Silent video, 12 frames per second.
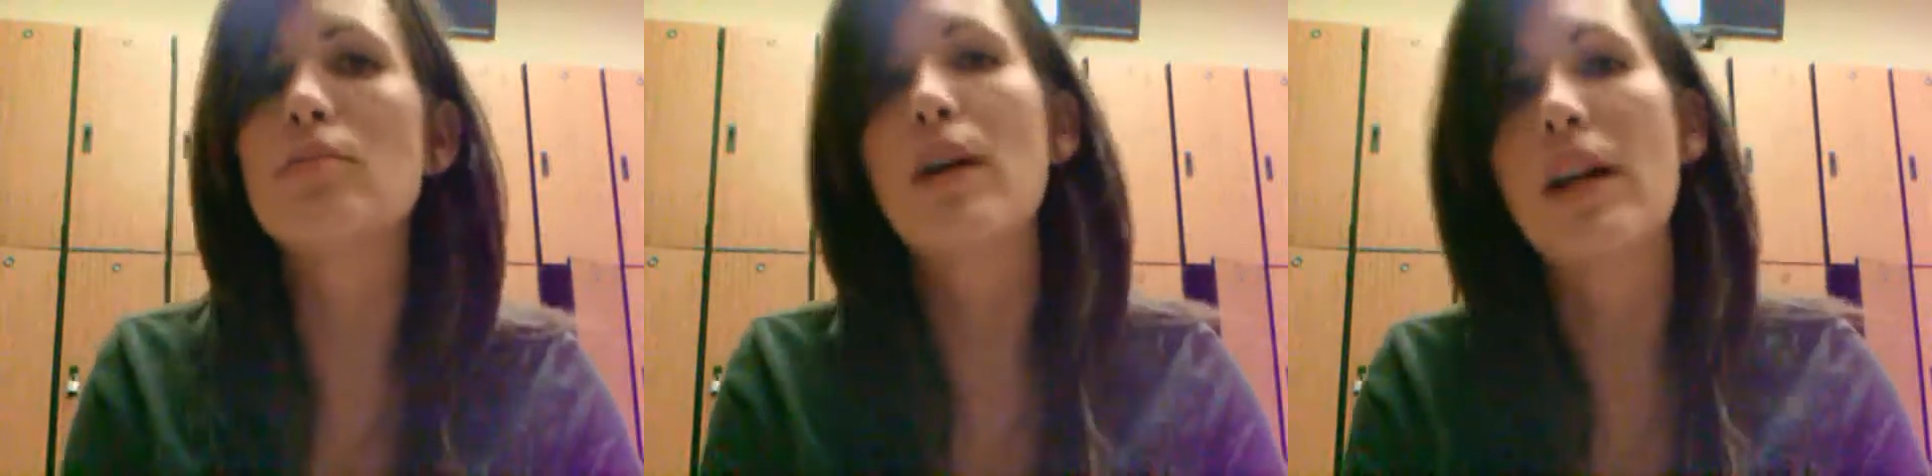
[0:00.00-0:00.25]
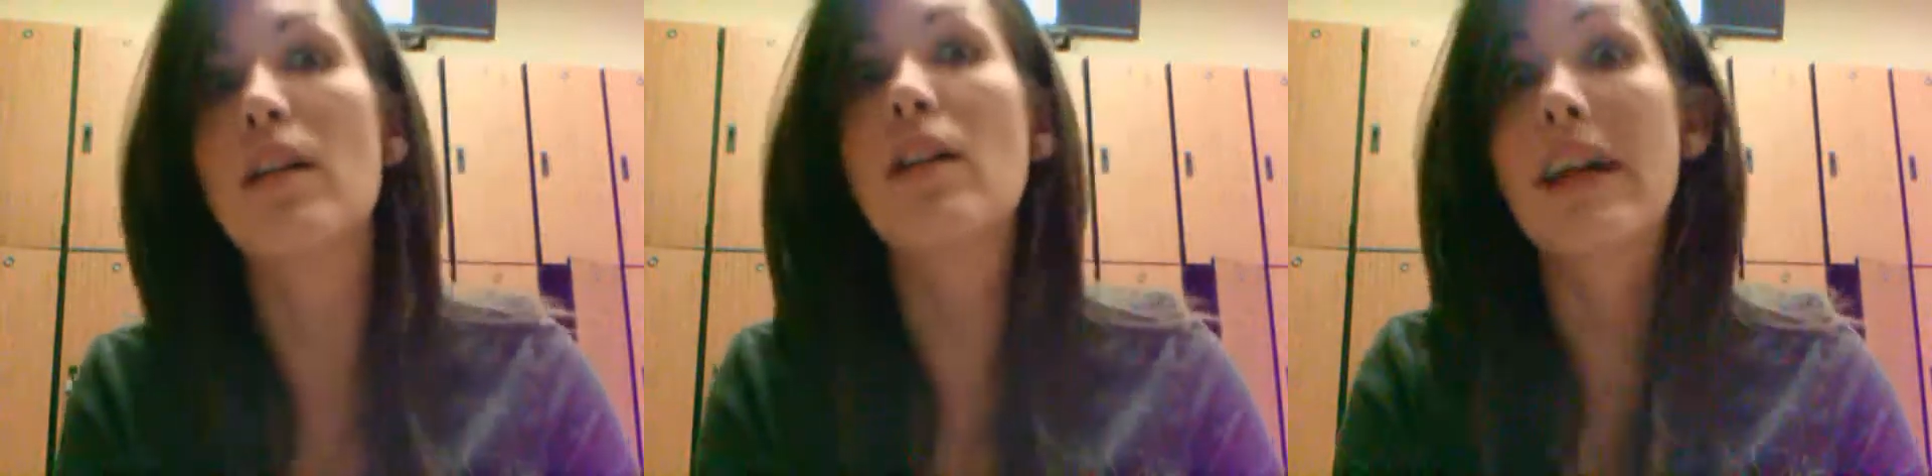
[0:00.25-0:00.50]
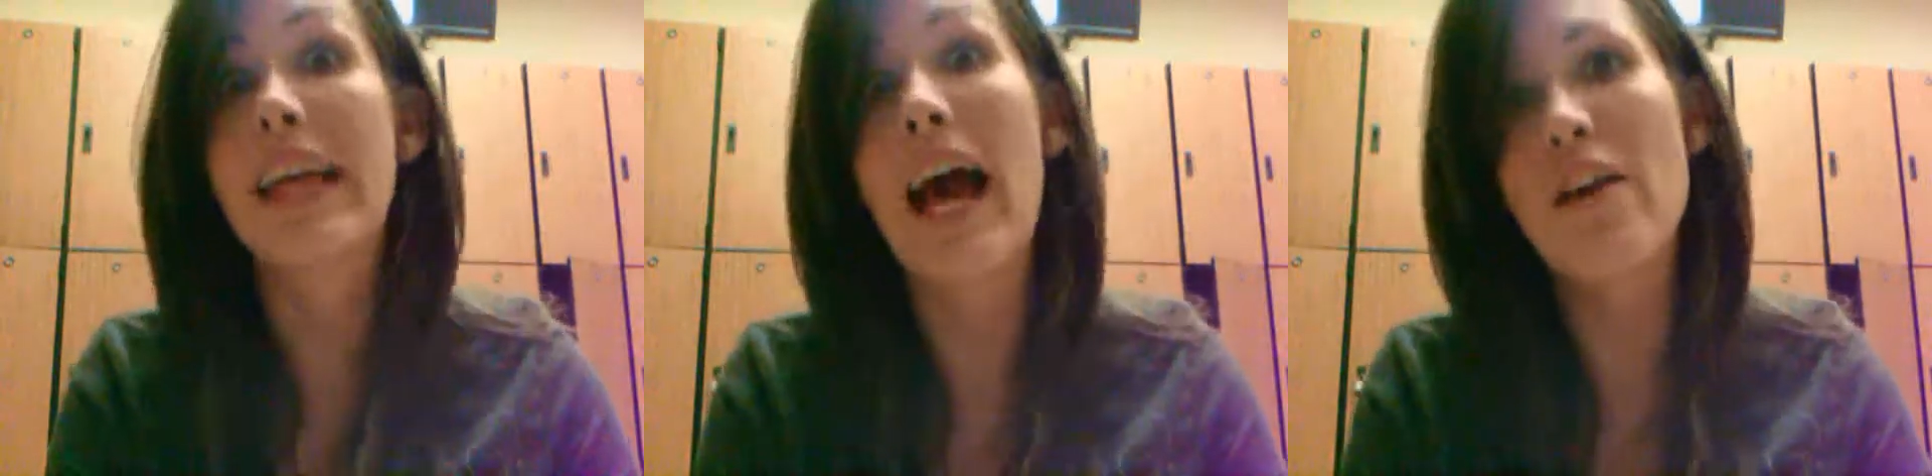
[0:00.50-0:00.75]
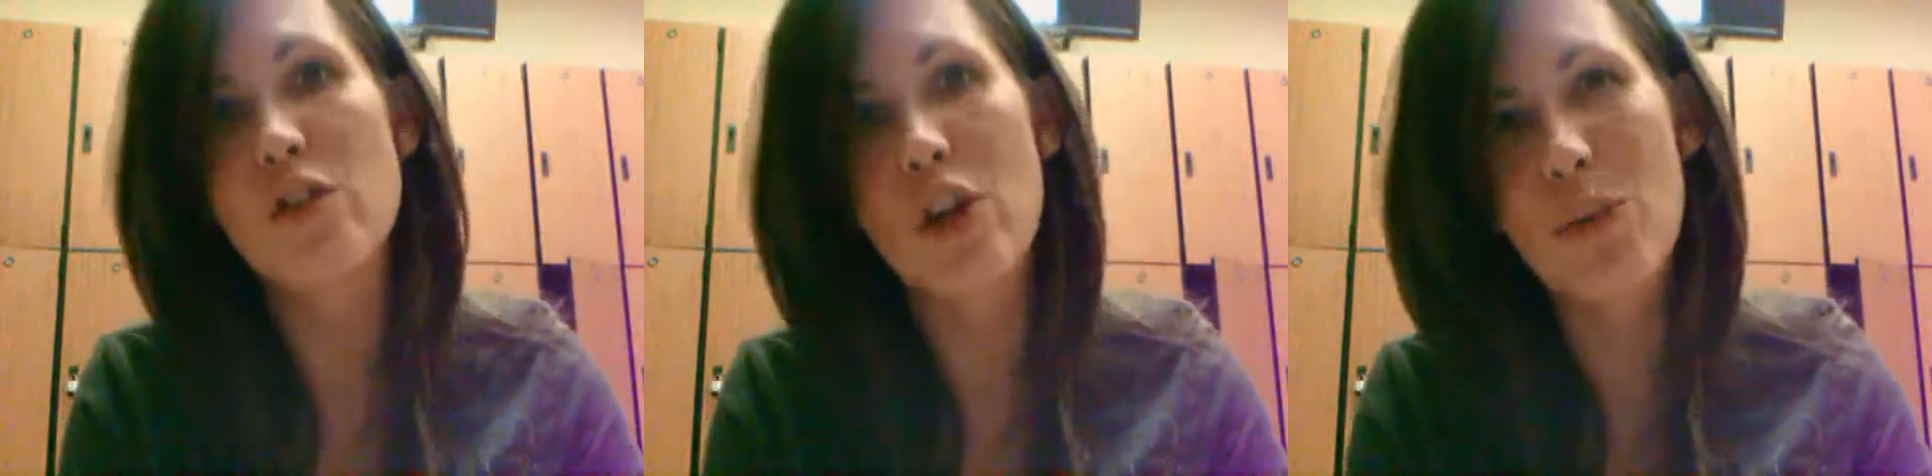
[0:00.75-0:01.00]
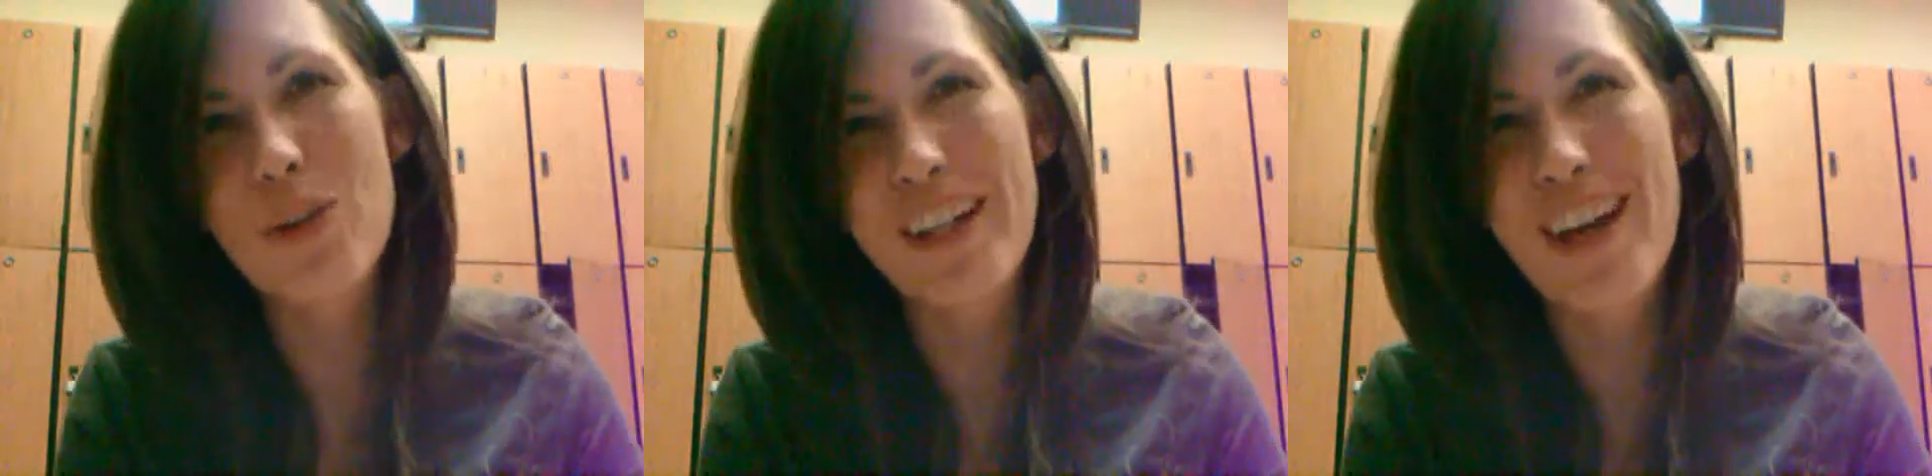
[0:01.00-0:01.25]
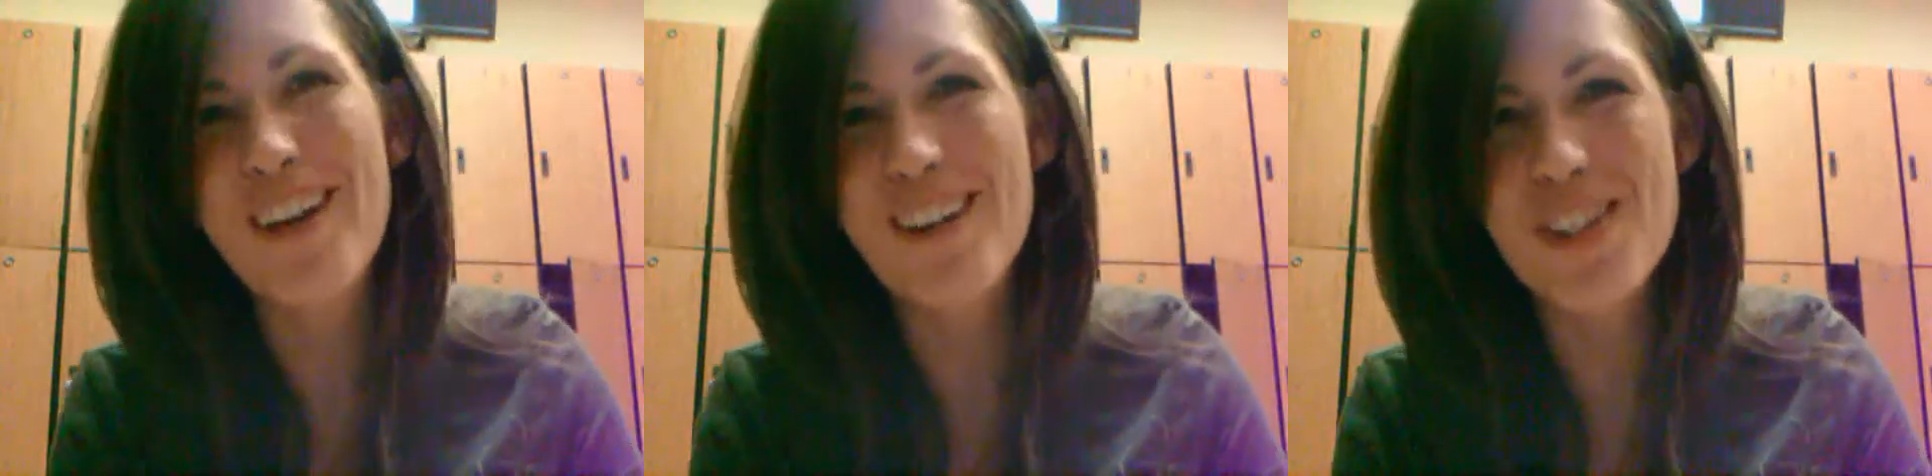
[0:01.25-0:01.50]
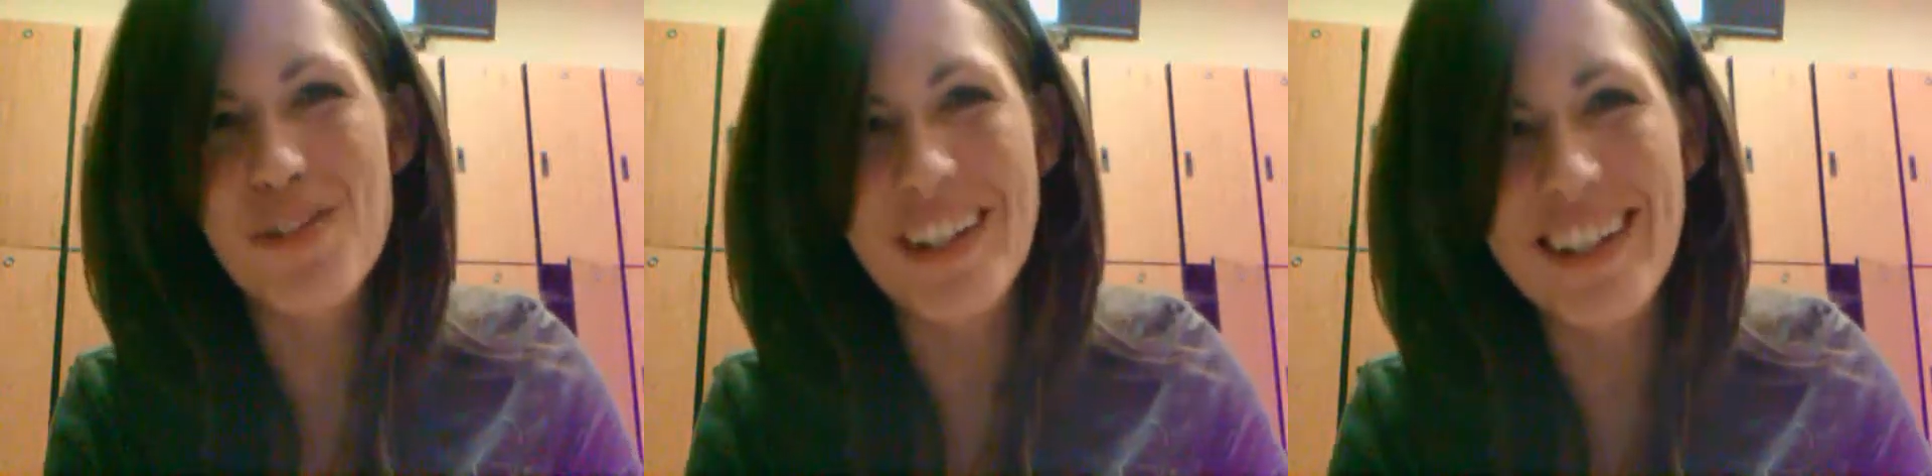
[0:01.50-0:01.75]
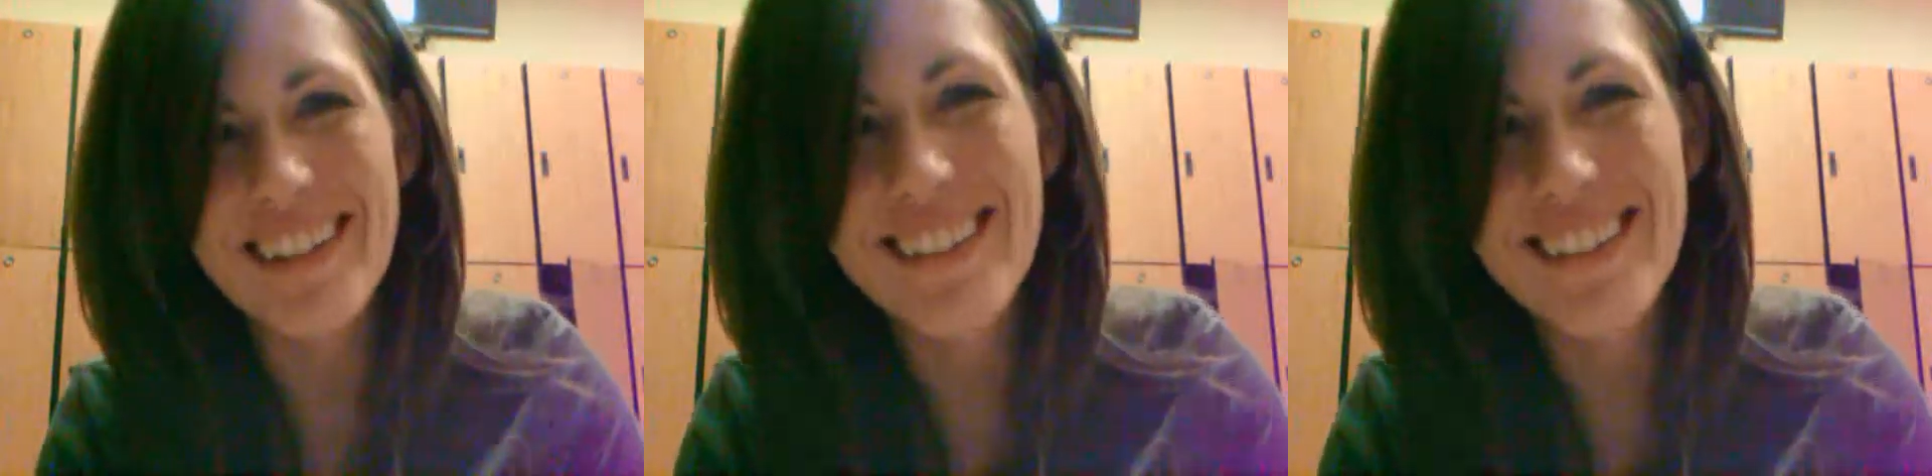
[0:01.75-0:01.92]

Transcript: what I look like after I work out all sweaty.